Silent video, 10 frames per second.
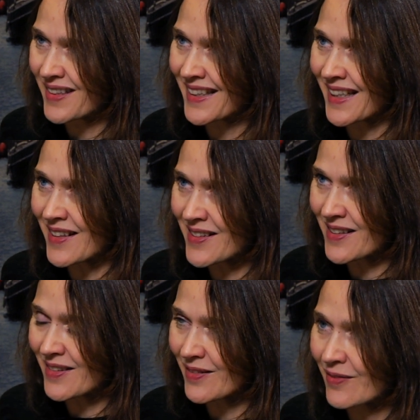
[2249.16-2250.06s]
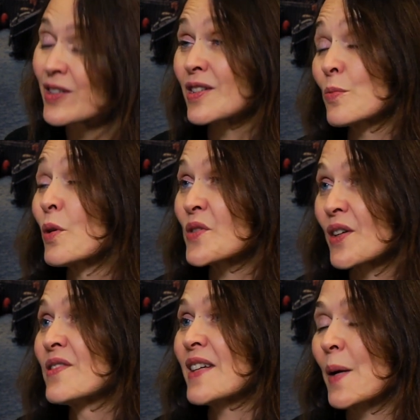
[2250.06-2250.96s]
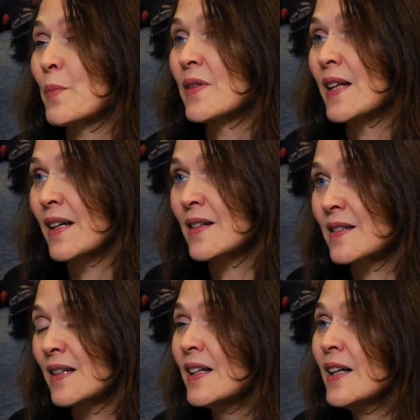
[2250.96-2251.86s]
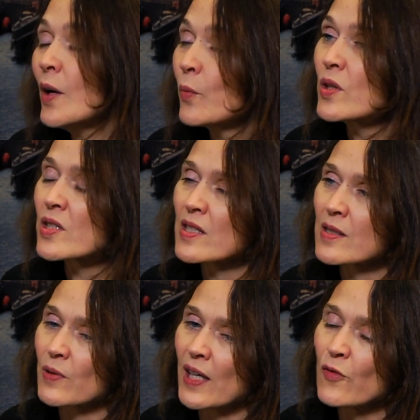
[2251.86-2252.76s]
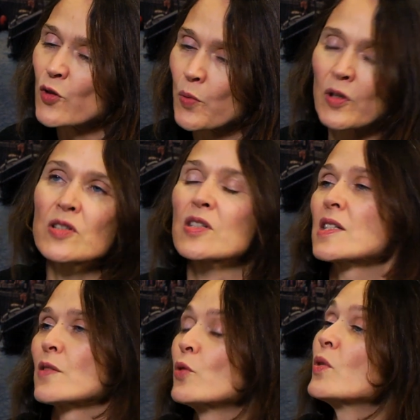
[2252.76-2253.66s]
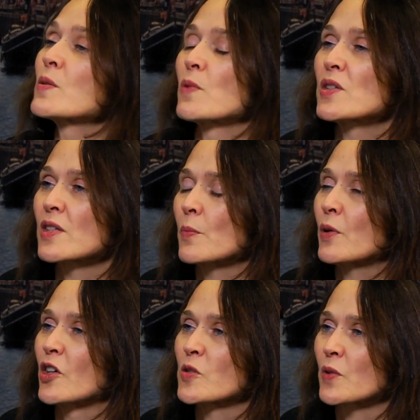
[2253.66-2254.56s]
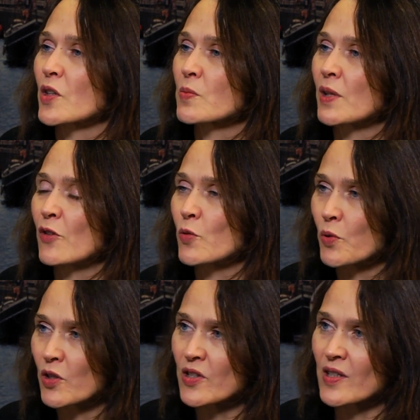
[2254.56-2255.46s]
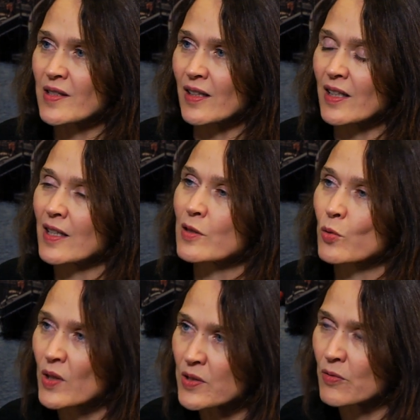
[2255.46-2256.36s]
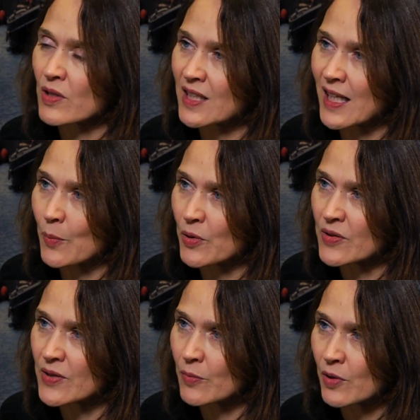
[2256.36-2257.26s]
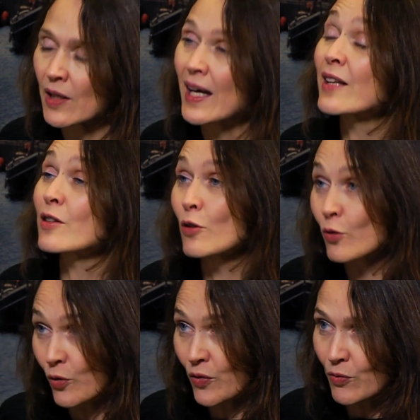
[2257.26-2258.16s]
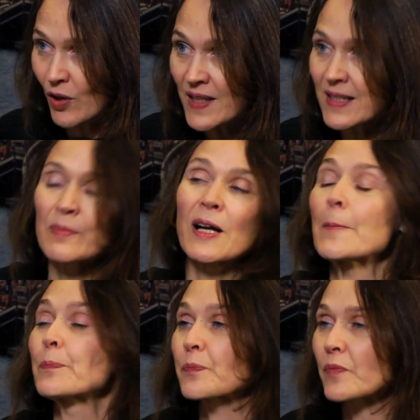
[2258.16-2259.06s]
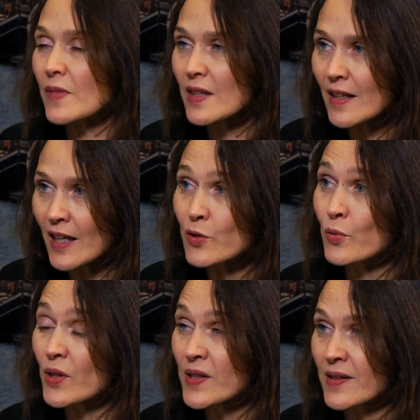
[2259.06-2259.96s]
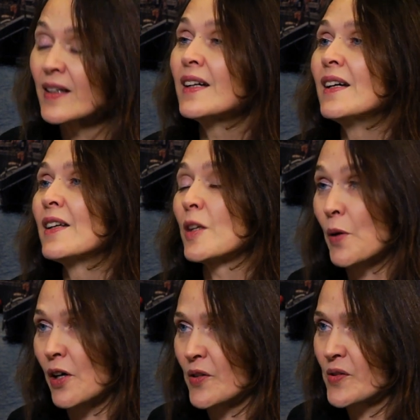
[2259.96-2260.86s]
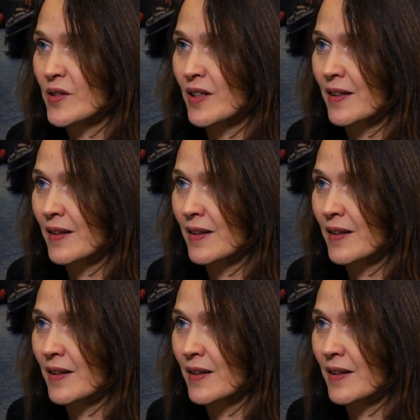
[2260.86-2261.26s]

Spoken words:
yet, which is what's going to happen next, which is what anthropologists have always worked in the past, because what anthropologists study has always already happened. What ethnography writes about is always the past.